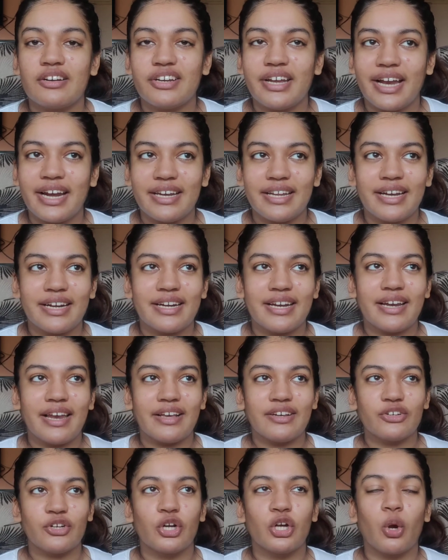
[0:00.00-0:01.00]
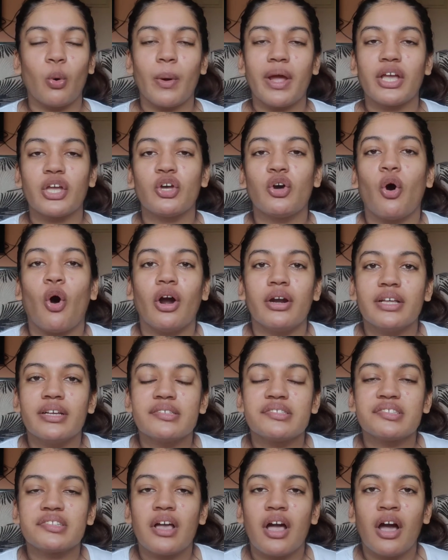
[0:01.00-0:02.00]
radiant and like a glowing
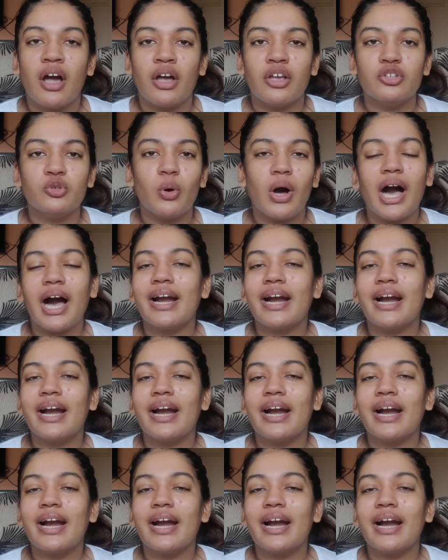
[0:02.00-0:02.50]
goddess you